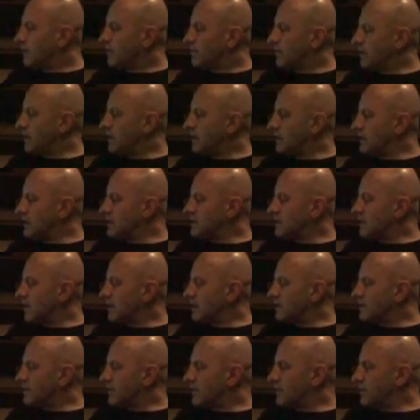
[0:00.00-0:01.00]
in this
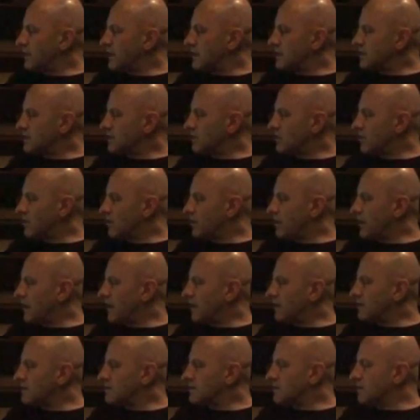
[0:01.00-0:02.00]
stage for me it's all about,
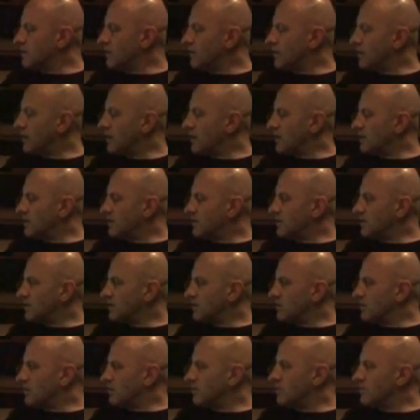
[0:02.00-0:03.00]
there's 2 things.
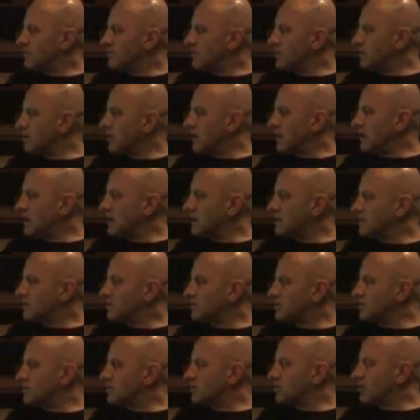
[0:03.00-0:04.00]
You're getting a
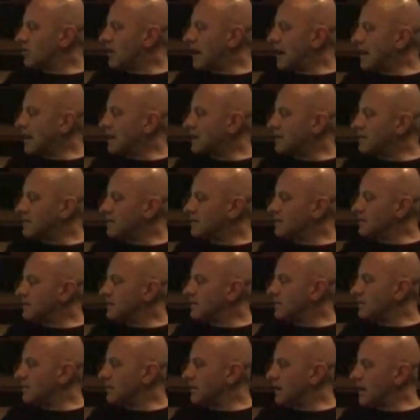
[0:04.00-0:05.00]
track,
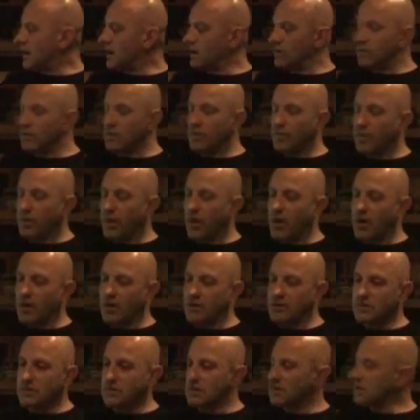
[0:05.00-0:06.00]
you're getting all the
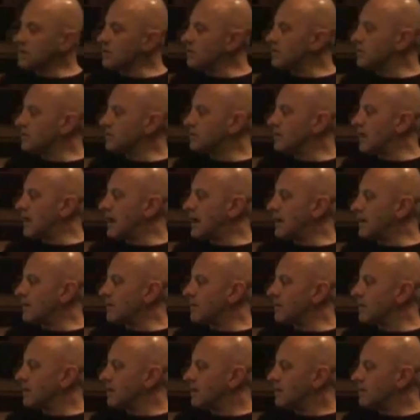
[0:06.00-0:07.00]
parts to do a track
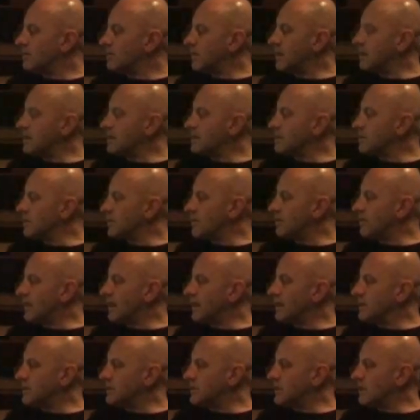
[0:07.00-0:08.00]
ready to
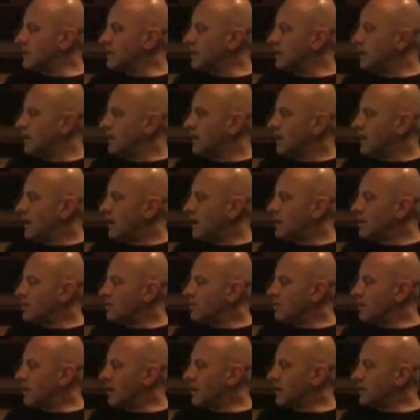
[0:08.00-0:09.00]
arrange it, and you're
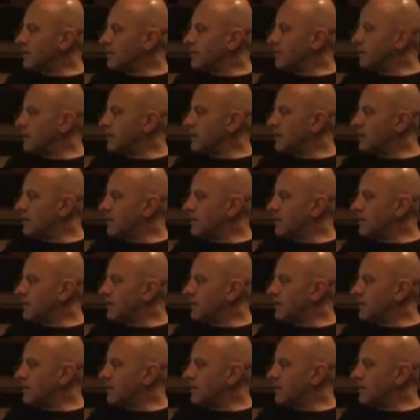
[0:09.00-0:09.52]
getting them in